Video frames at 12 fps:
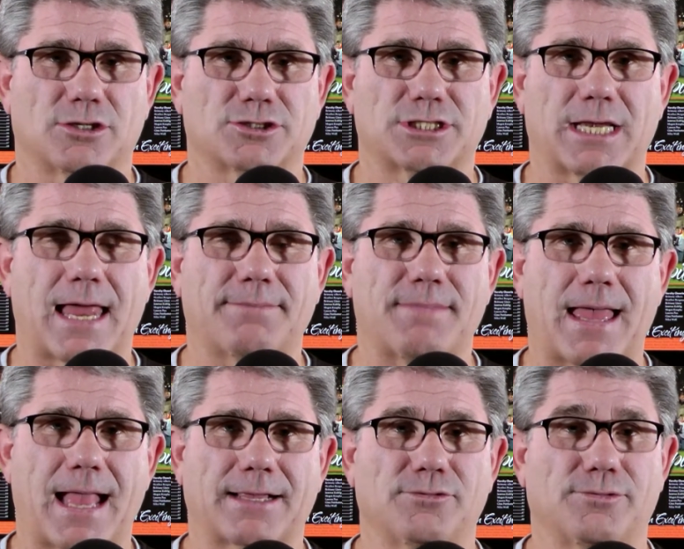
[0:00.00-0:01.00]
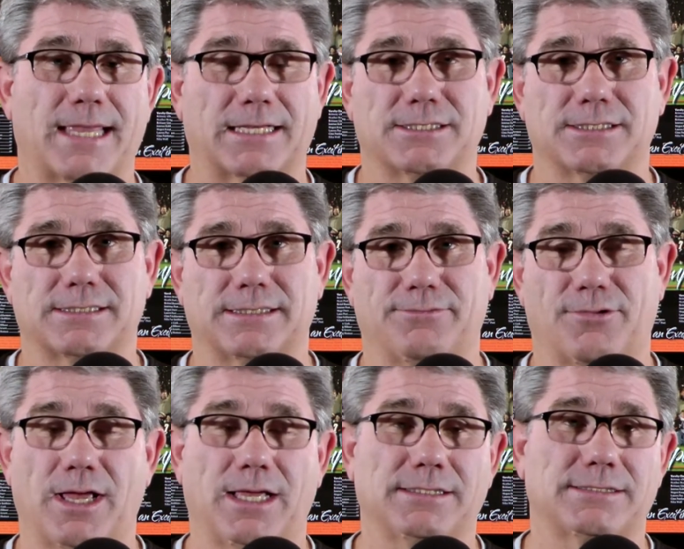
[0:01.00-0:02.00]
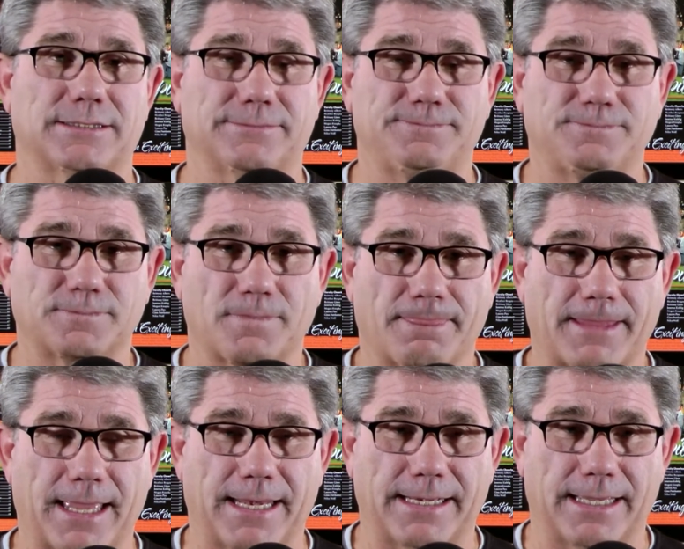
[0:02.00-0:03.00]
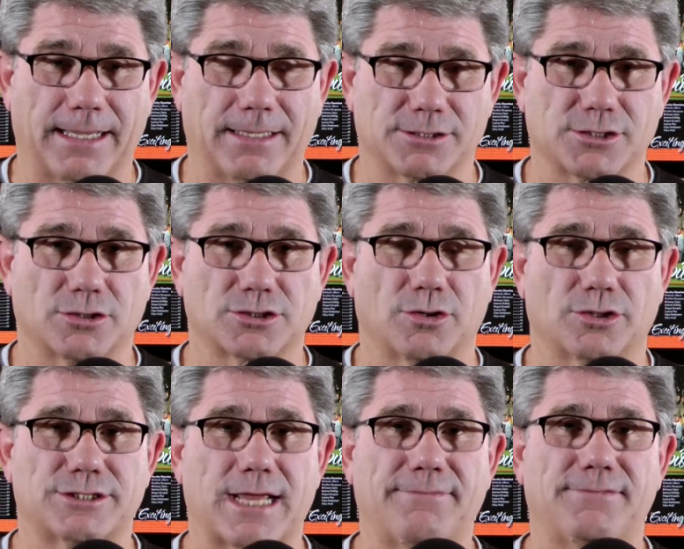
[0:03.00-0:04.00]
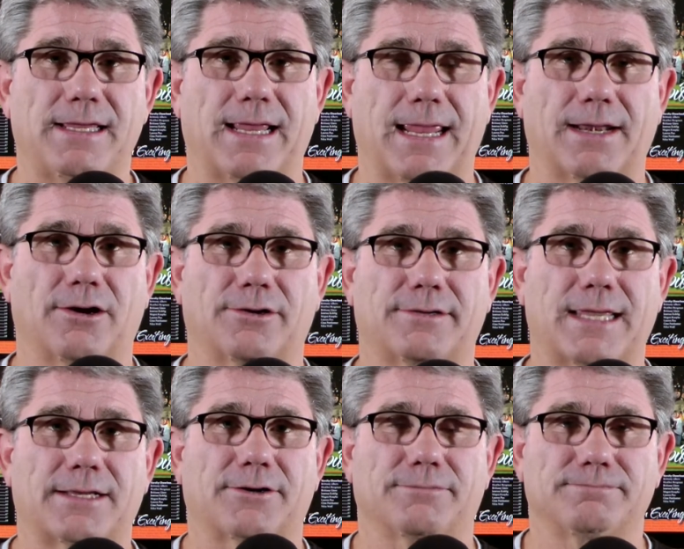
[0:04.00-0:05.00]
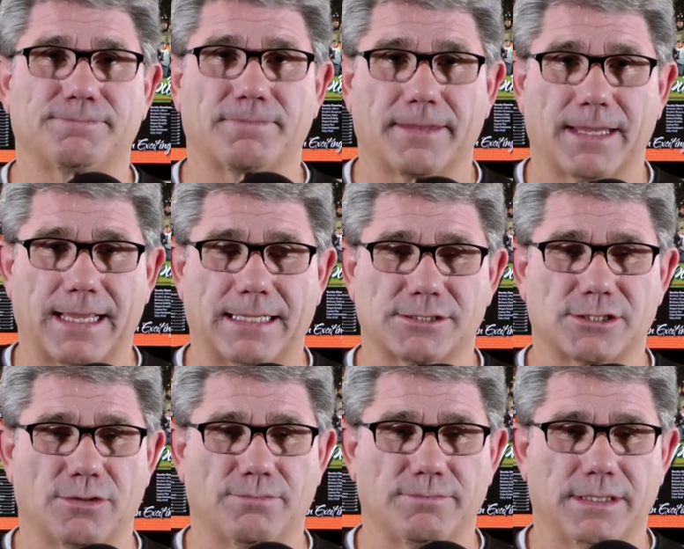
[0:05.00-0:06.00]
slot back who catches and runs and is also our safety and our kicker. And so